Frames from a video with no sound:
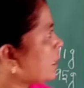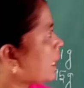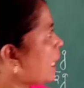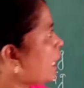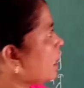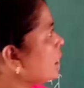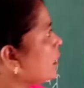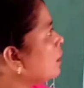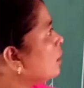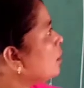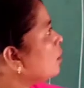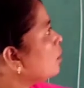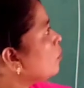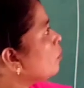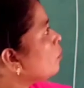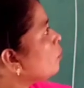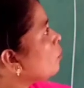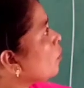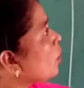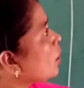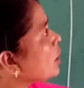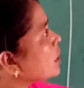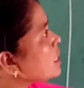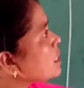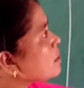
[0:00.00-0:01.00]
that.
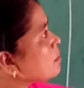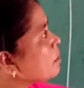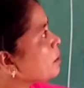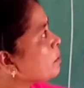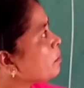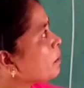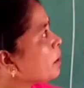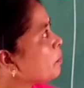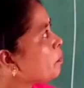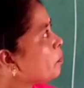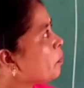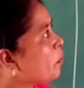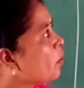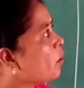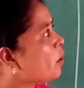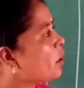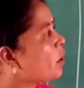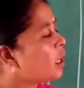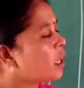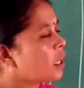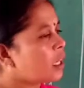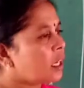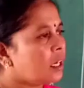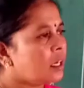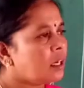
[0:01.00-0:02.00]
What is meant by
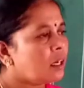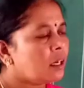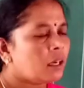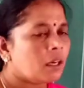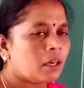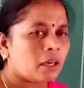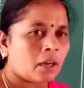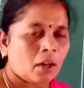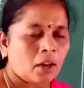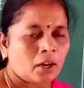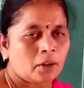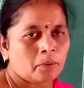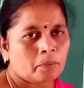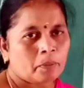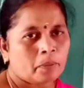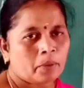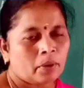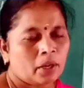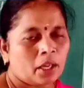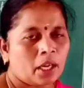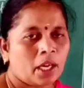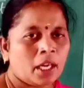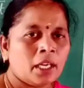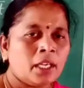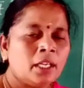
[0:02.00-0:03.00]
polar and
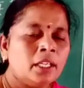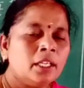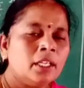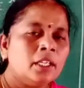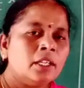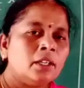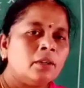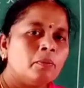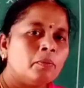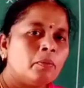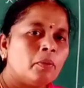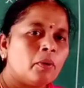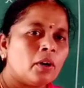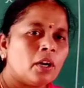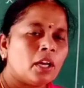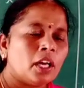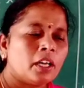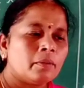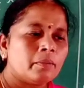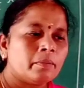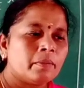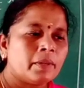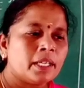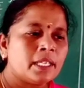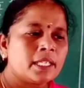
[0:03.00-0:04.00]
non-polar?
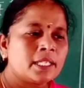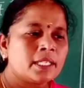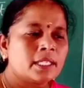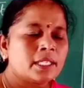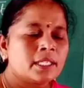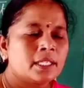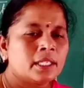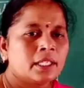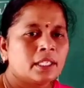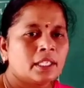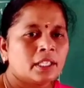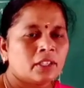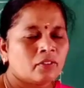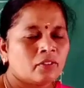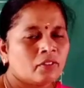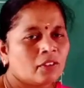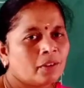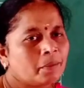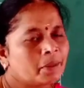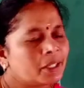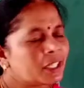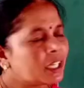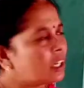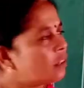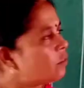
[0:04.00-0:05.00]
Polar means it will
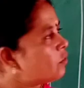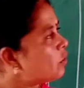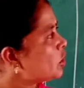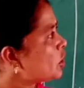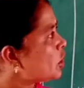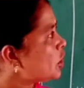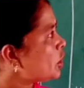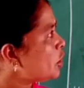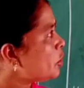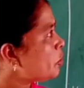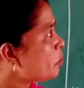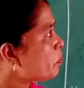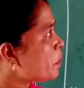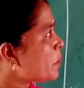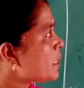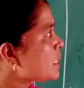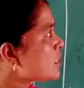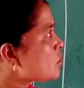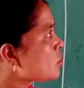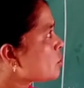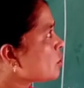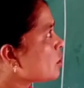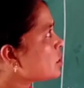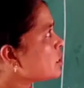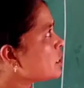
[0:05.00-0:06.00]
be converted into
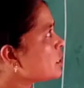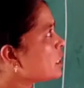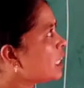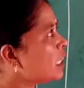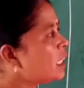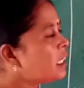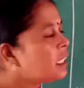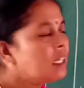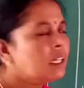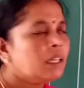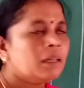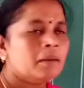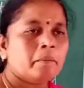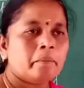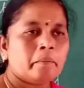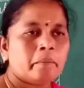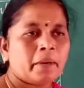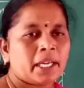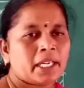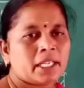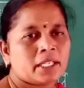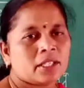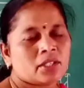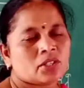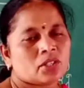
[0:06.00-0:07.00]
plus charge and
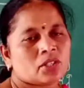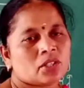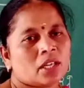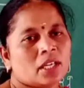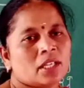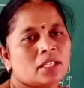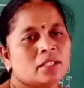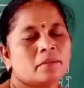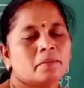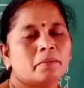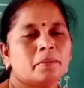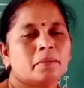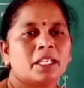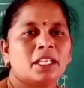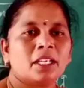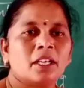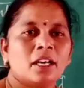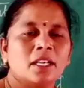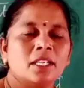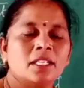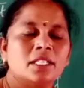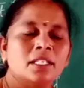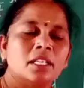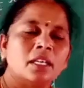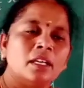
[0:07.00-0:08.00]
minus charge,
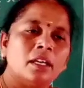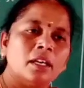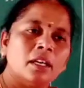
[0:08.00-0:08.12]
because